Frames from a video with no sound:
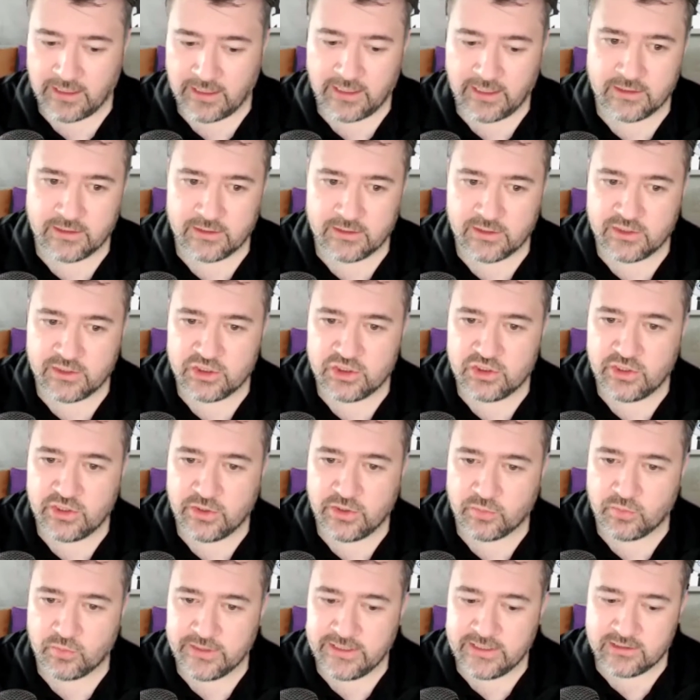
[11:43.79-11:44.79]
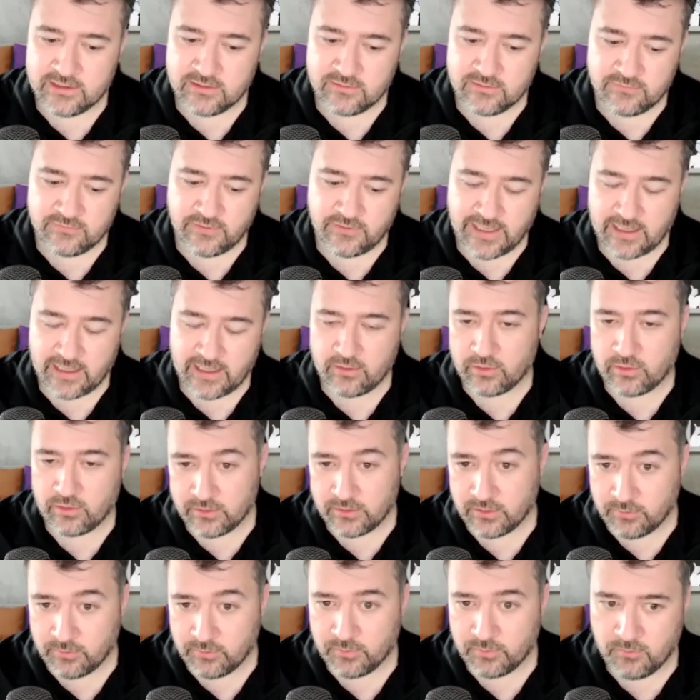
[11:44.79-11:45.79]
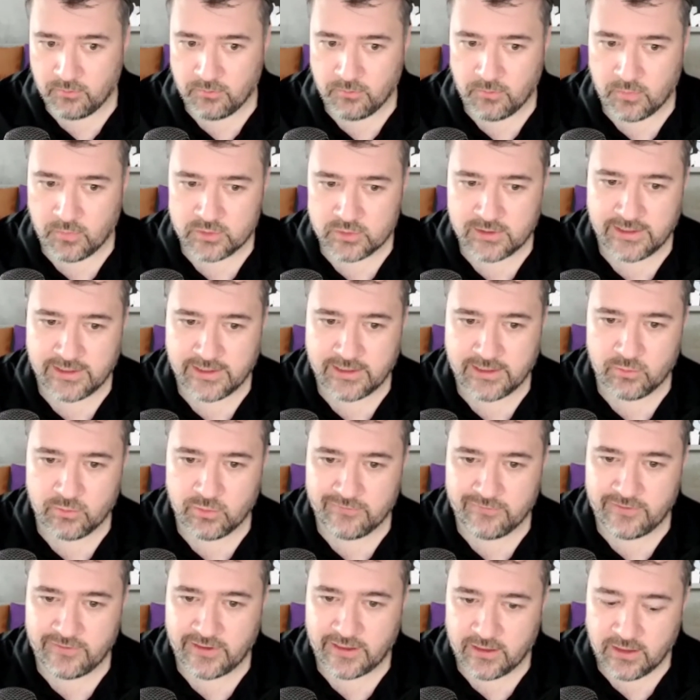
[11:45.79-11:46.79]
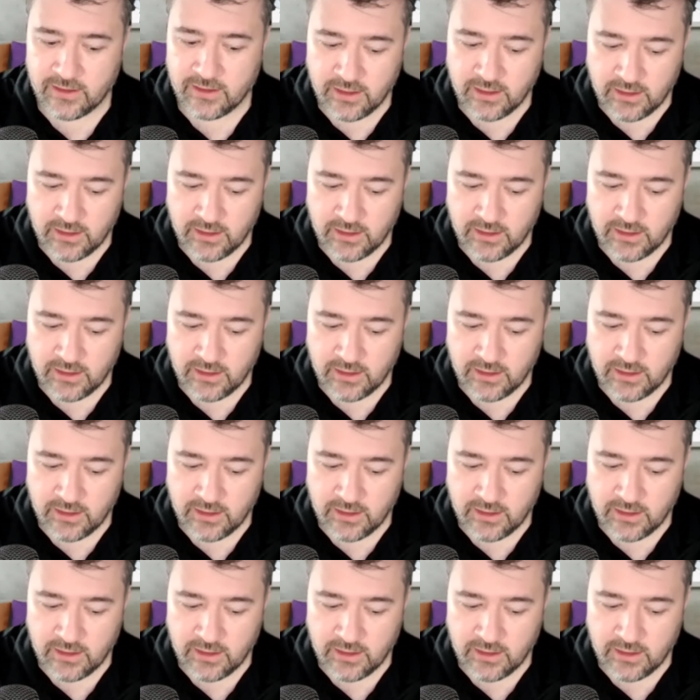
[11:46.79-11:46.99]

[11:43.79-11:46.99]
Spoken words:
And the reason for that, or most likely will fail,